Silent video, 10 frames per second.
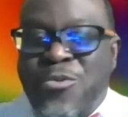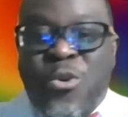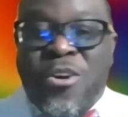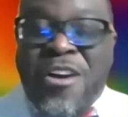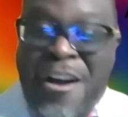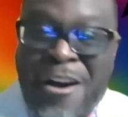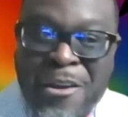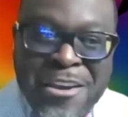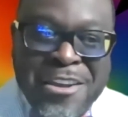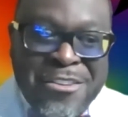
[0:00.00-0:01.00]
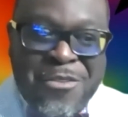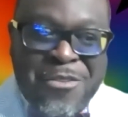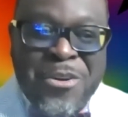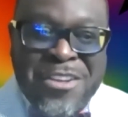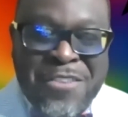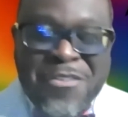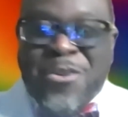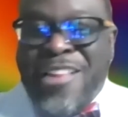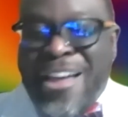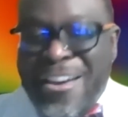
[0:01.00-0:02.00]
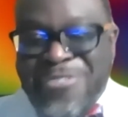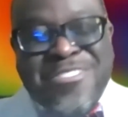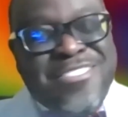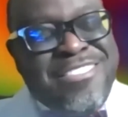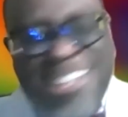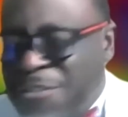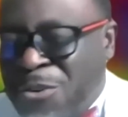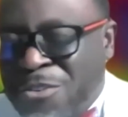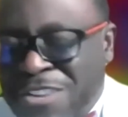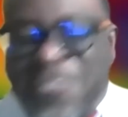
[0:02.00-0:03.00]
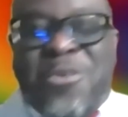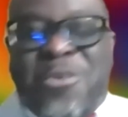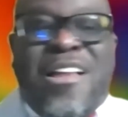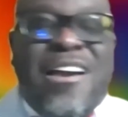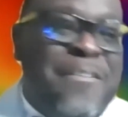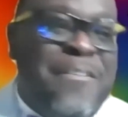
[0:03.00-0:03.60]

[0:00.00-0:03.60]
workaholic, and it's very typical life, difficult life.